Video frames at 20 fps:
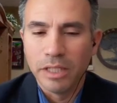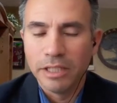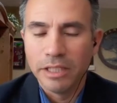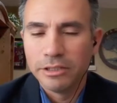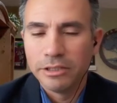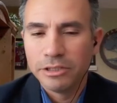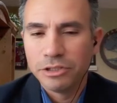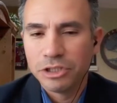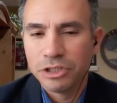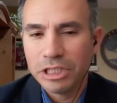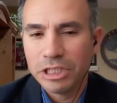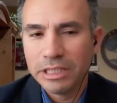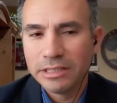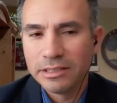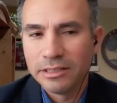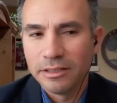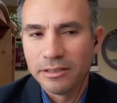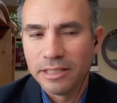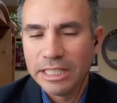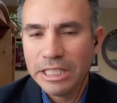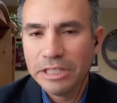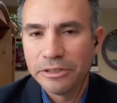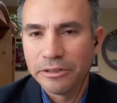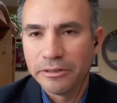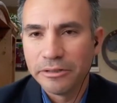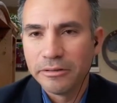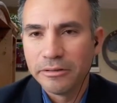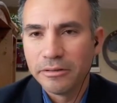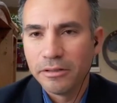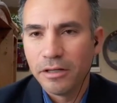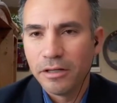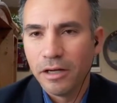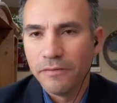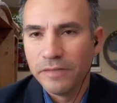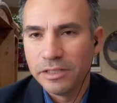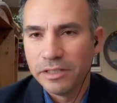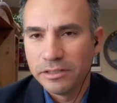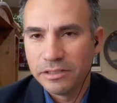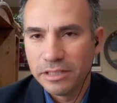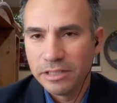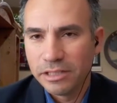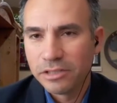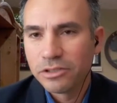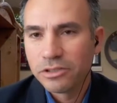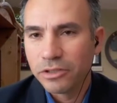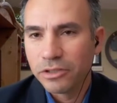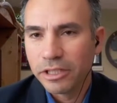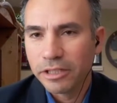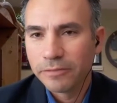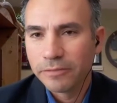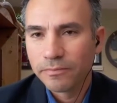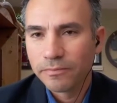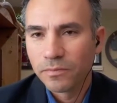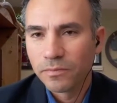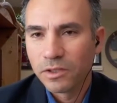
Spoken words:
But she's the leader of this district.